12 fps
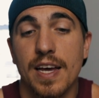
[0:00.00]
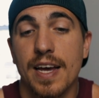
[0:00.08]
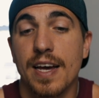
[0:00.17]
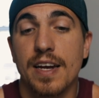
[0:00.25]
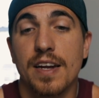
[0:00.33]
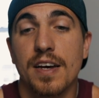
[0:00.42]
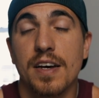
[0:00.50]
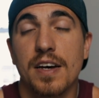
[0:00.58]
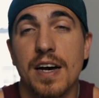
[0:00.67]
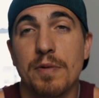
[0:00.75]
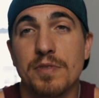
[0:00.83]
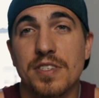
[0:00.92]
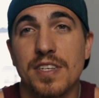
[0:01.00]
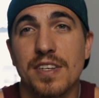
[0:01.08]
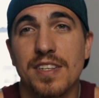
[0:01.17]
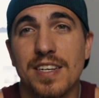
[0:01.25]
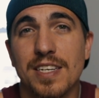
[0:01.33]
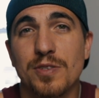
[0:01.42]
And uh, I will see
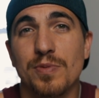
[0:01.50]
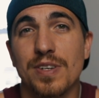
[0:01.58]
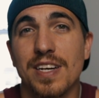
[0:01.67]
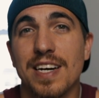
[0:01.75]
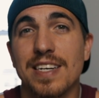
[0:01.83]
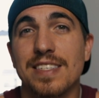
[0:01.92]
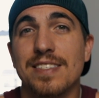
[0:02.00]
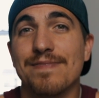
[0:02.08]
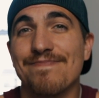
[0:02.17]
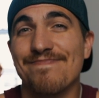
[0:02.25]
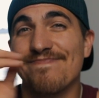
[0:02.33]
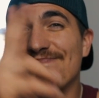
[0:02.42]
you in the next one, guys.